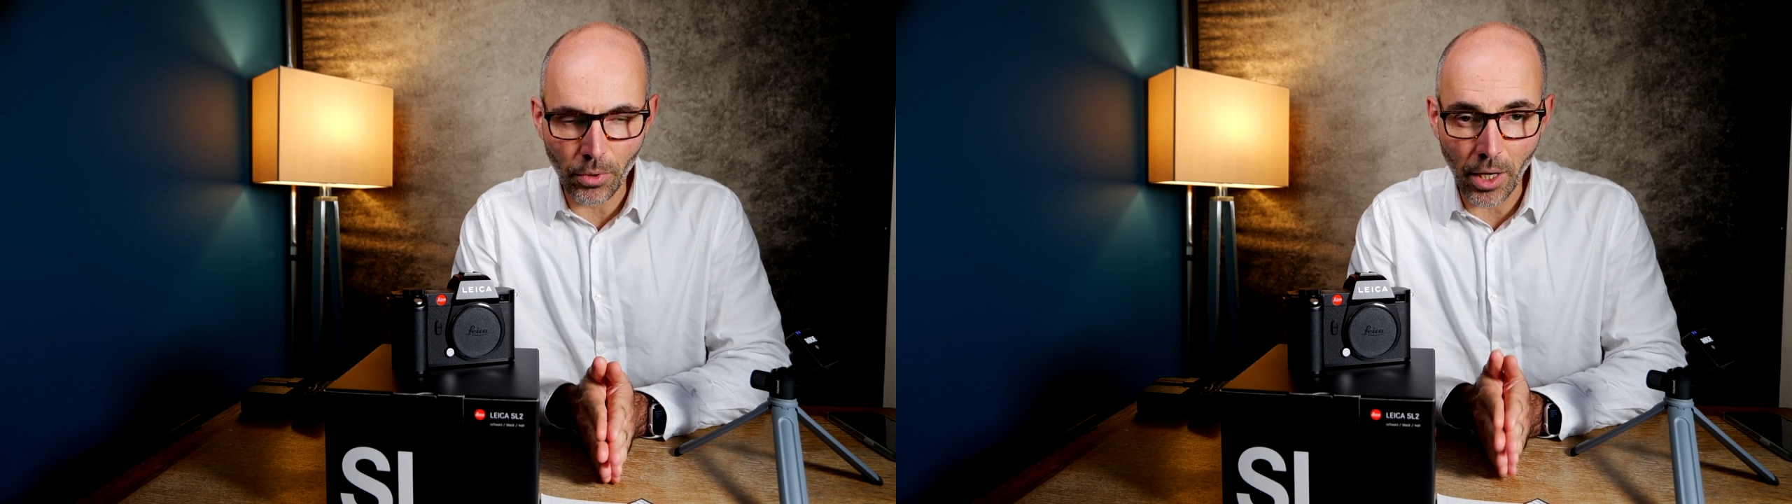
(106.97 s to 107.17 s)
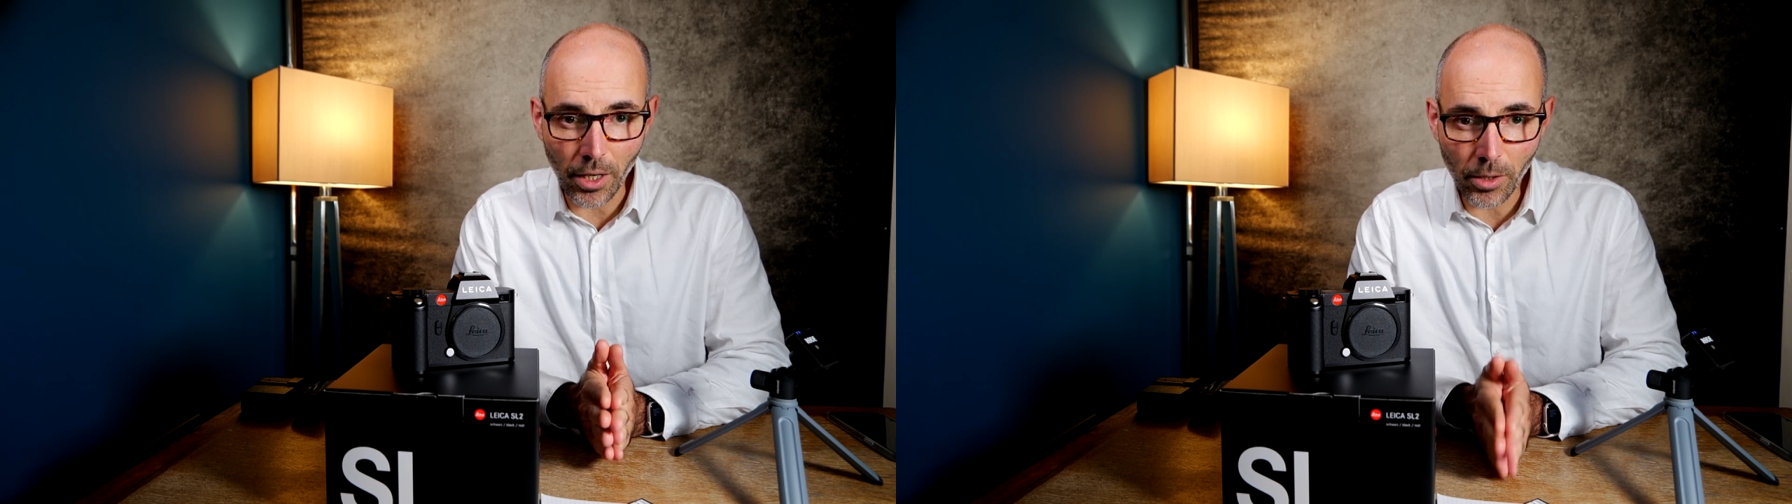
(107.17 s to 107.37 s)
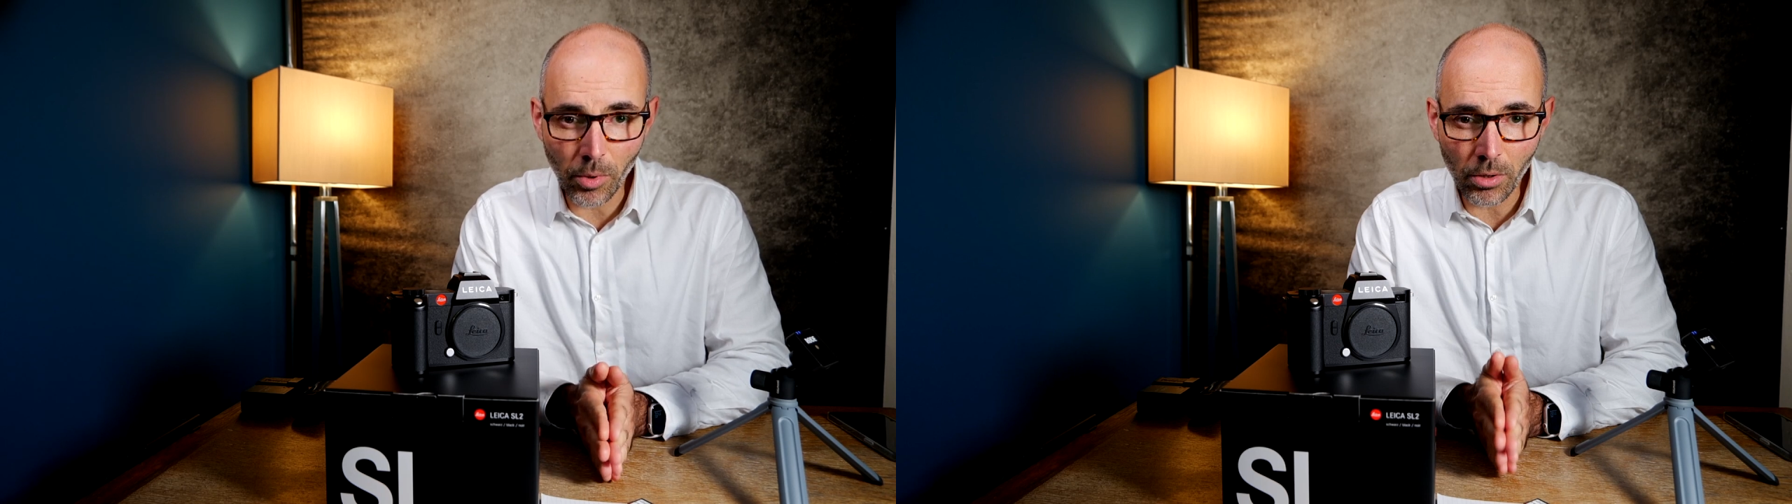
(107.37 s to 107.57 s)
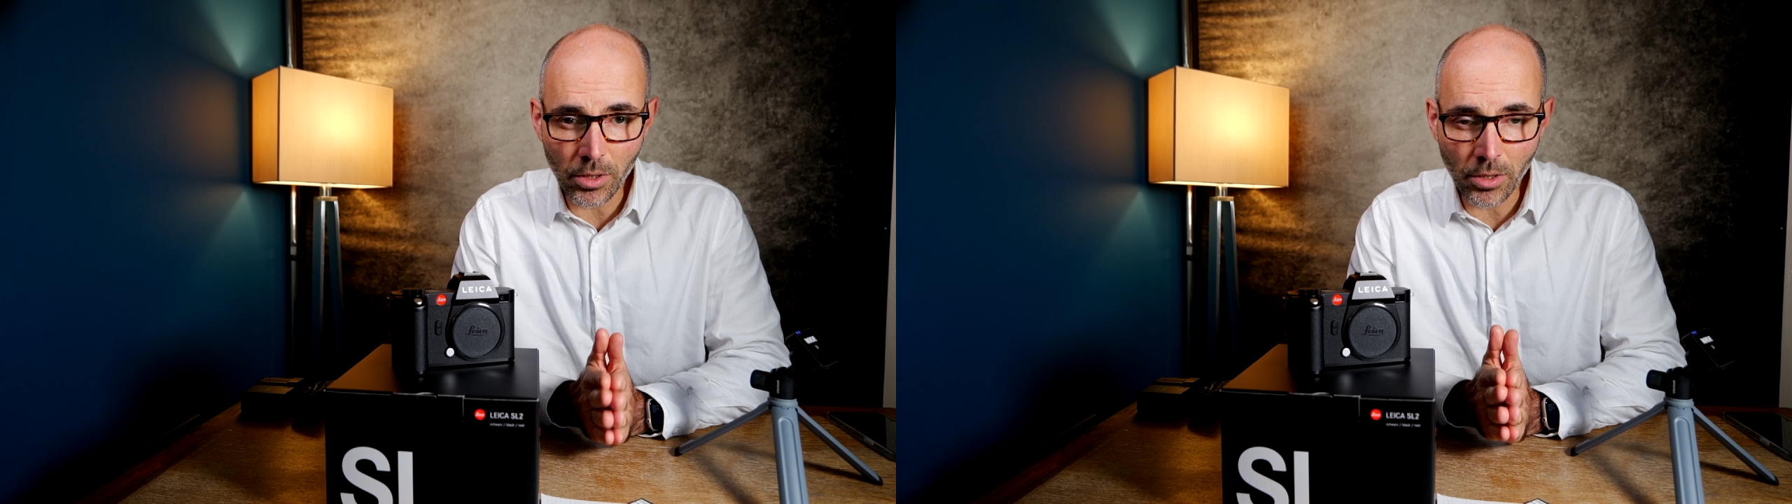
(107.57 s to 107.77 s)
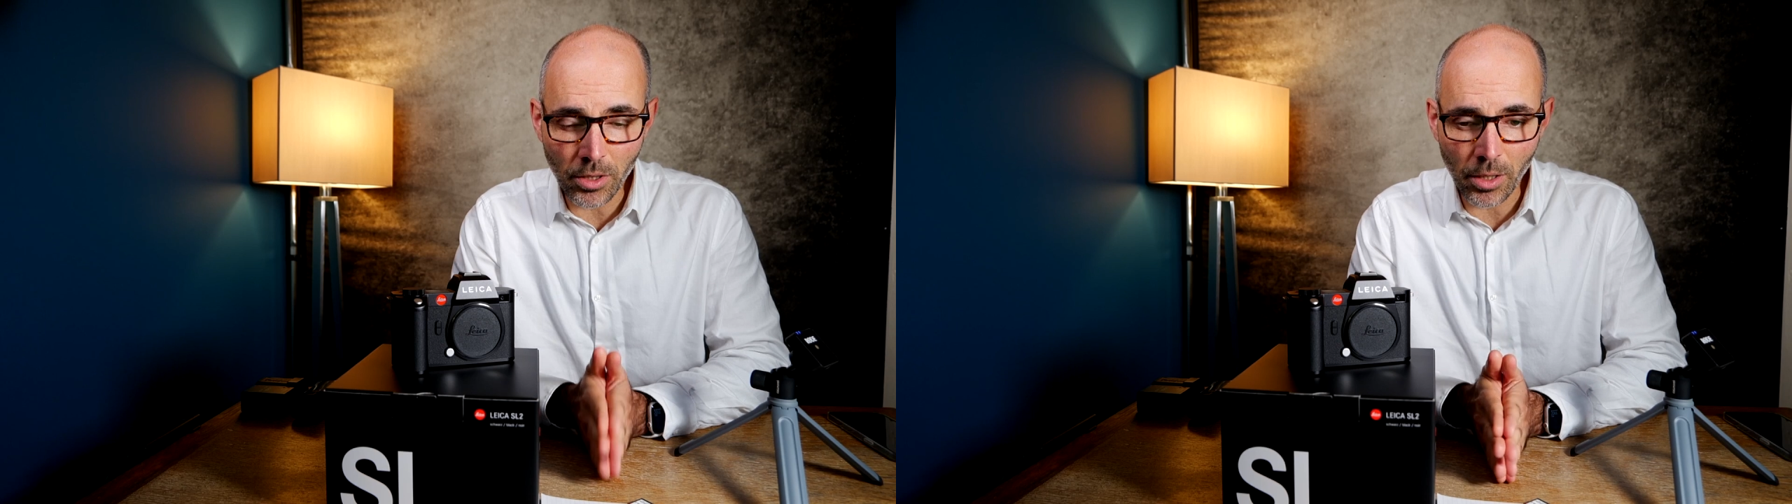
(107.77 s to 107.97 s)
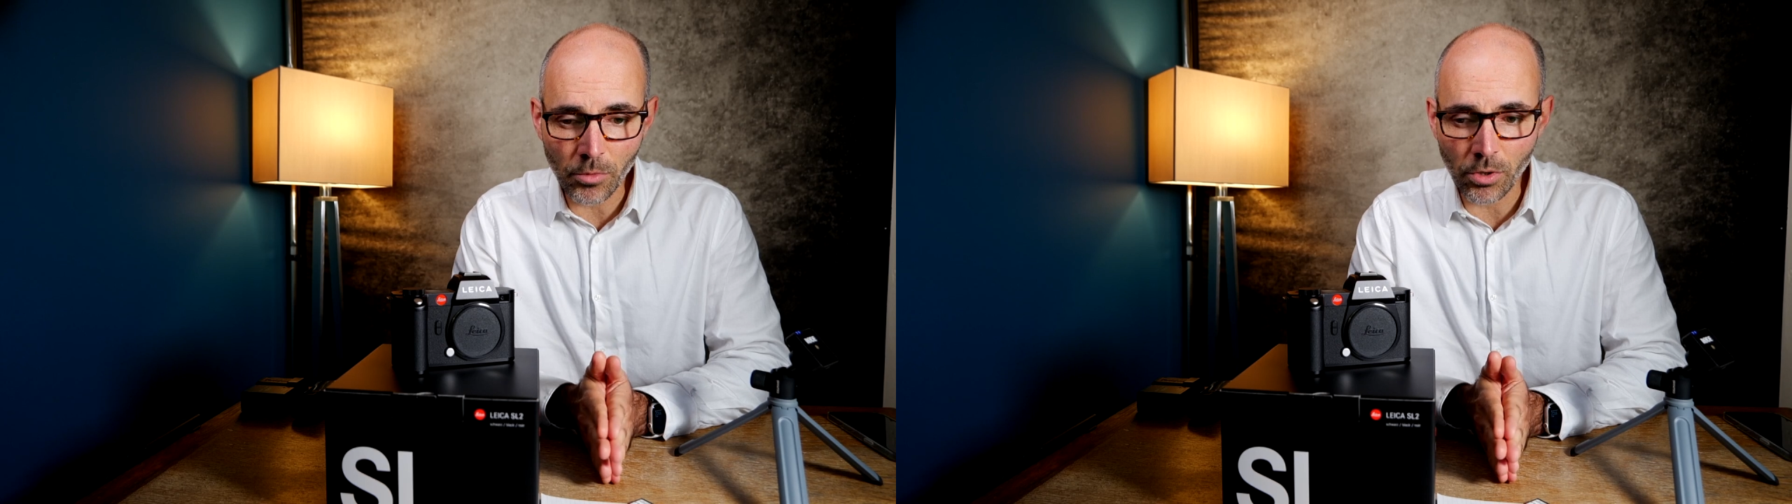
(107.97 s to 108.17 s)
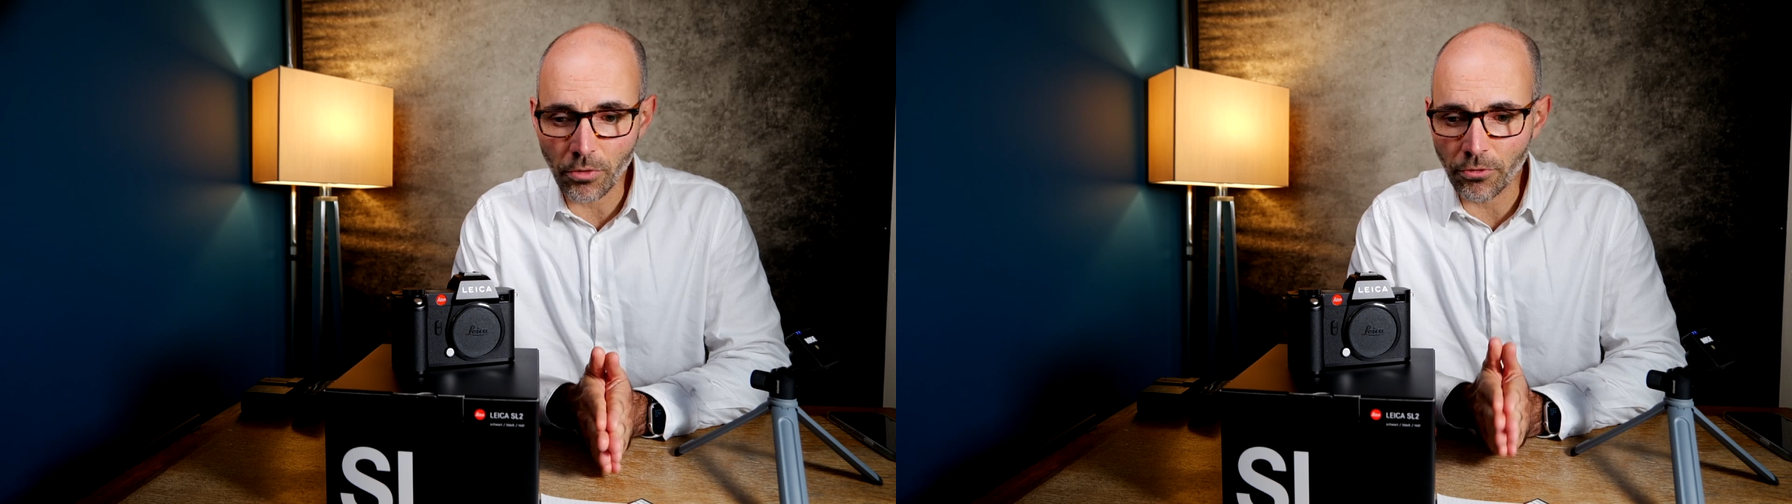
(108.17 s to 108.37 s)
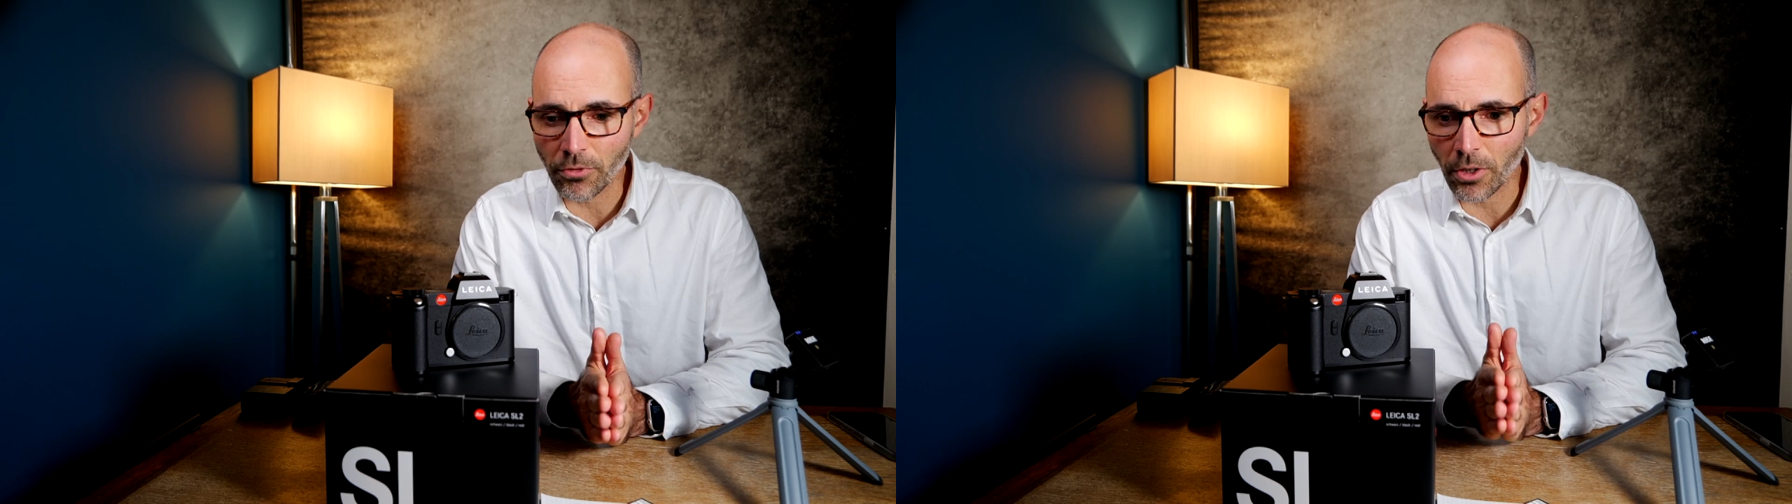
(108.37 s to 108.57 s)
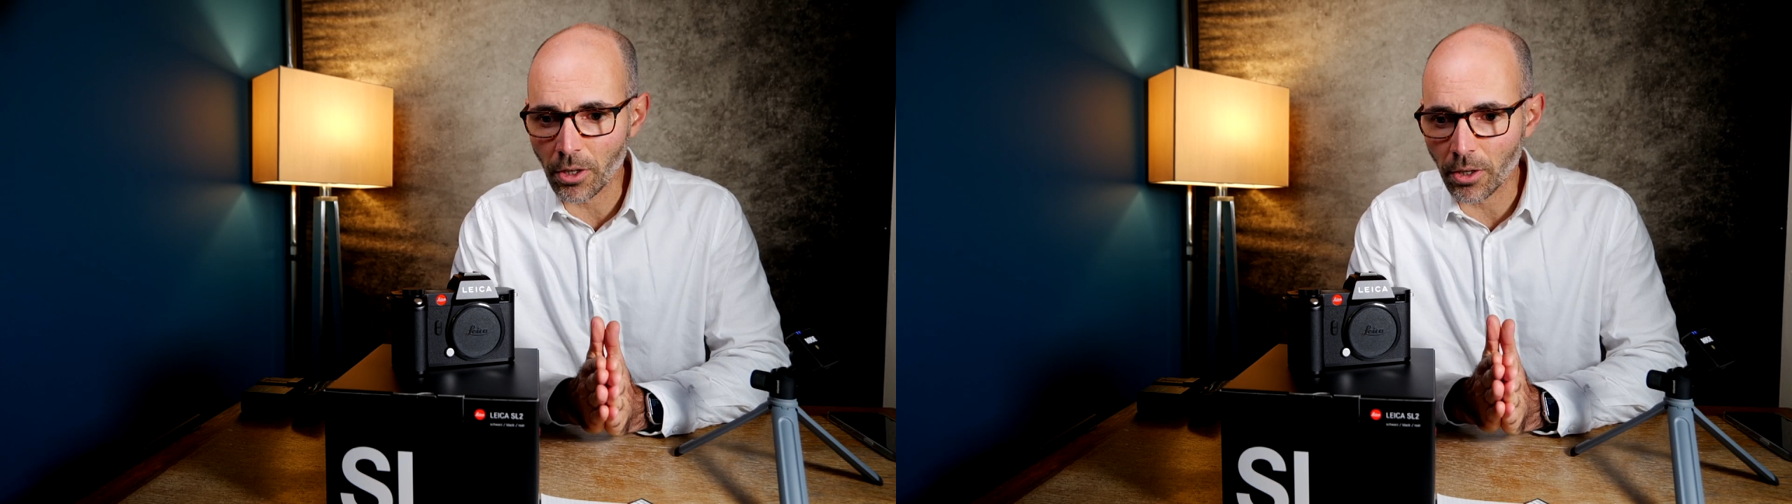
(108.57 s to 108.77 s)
reliable in terms of